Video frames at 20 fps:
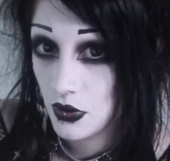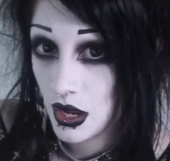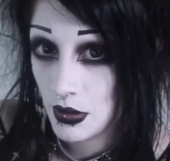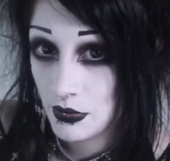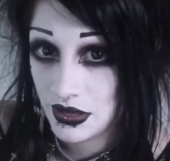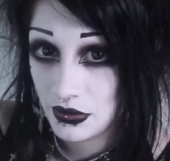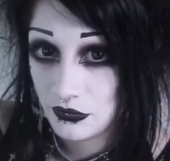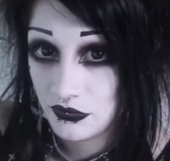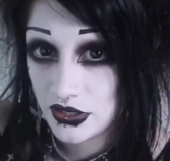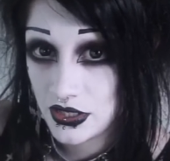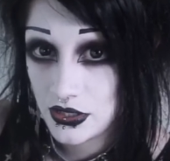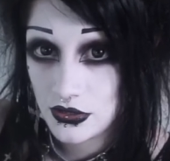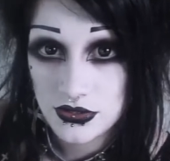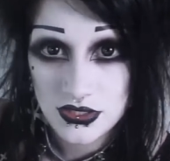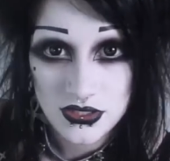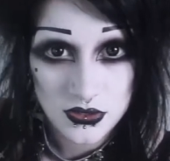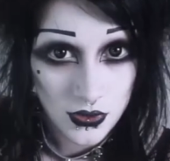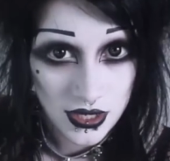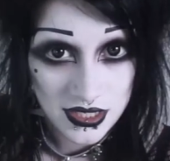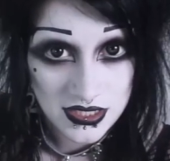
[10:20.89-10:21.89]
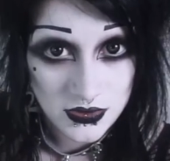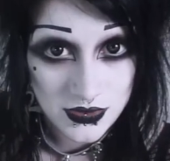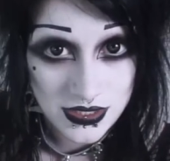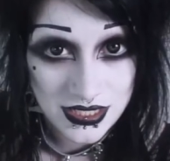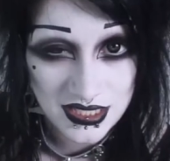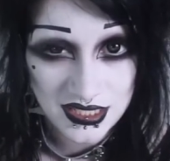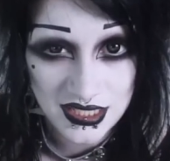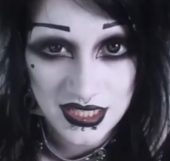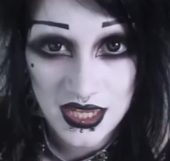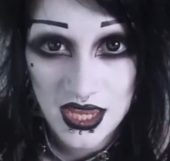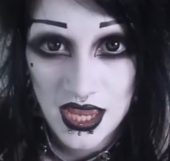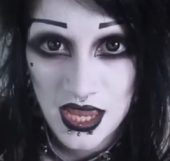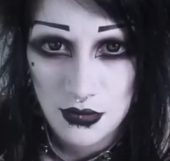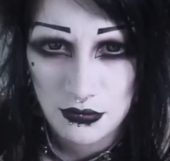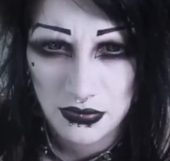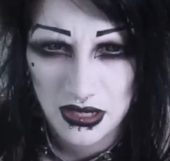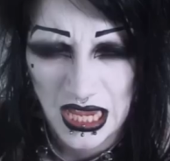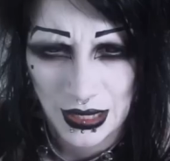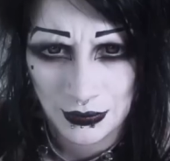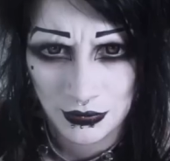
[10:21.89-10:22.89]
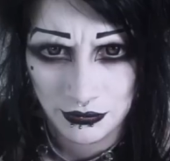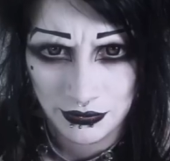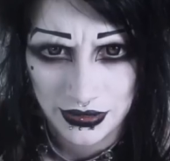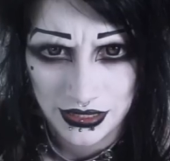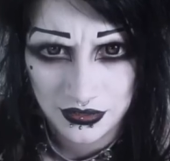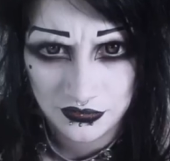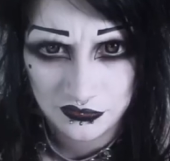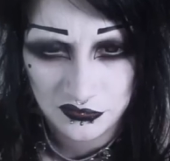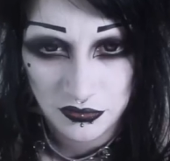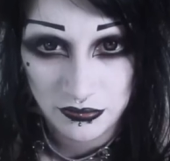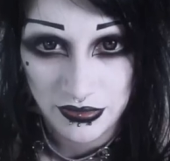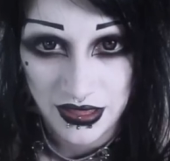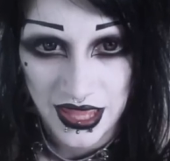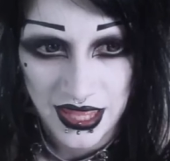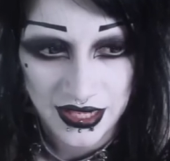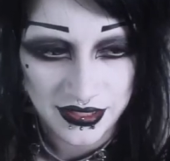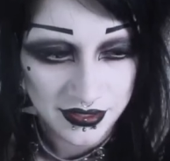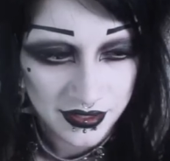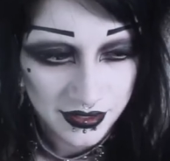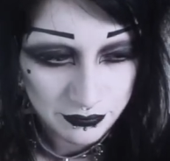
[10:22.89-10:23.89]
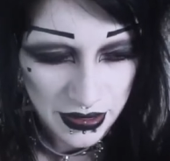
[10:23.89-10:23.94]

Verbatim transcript: I make videos twice weekly. Become a Belfry Bat.